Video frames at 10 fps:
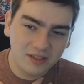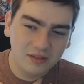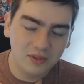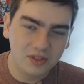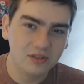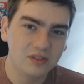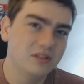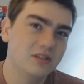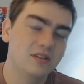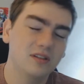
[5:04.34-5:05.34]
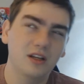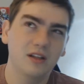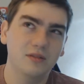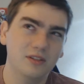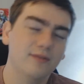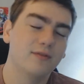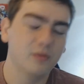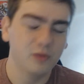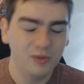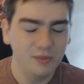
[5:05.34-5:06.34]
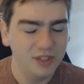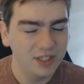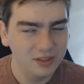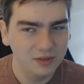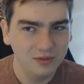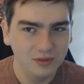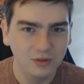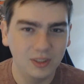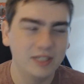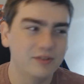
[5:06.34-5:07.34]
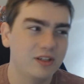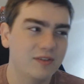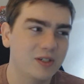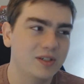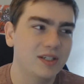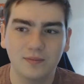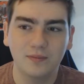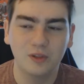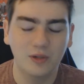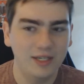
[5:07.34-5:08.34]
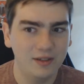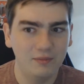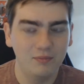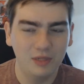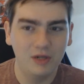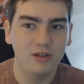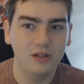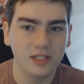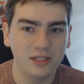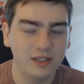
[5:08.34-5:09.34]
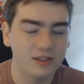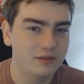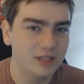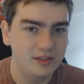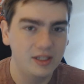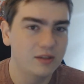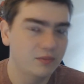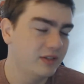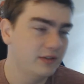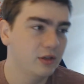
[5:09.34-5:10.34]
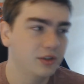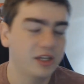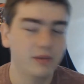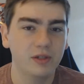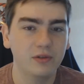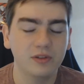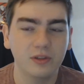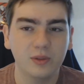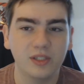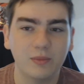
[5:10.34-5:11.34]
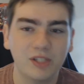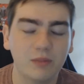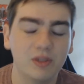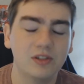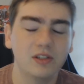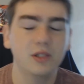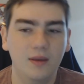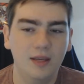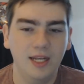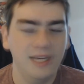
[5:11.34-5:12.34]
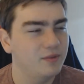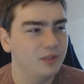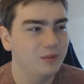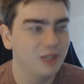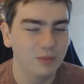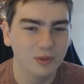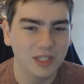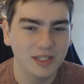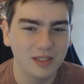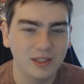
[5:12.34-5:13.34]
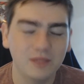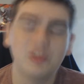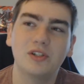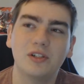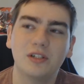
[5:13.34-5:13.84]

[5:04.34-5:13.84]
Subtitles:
which is different from most people that I know who have soft contacts. So my hard contacts, they stay in basically all the time. The only time I take them out is to clean them. It hasn't really been helping with that as much.